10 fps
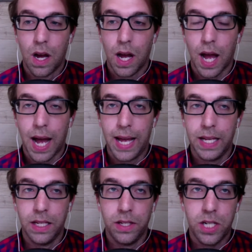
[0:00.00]
I
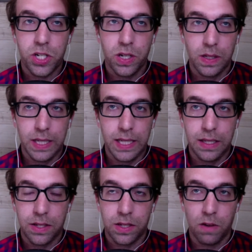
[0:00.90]
initially
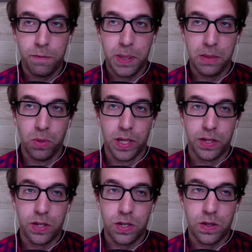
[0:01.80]

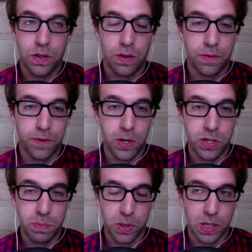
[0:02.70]
self-published the
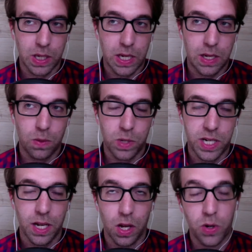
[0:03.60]
first book,
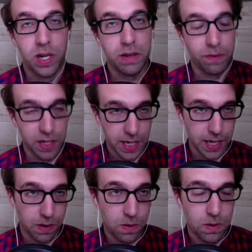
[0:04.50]
which under a different
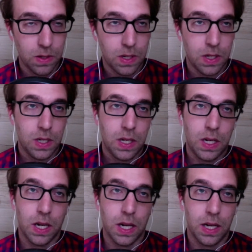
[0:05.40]
title.
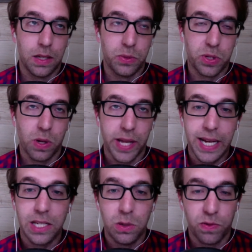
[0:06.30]
It was called
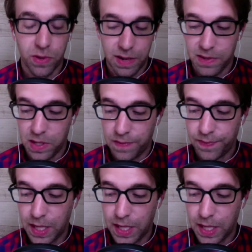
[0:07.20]
Hate You Forever.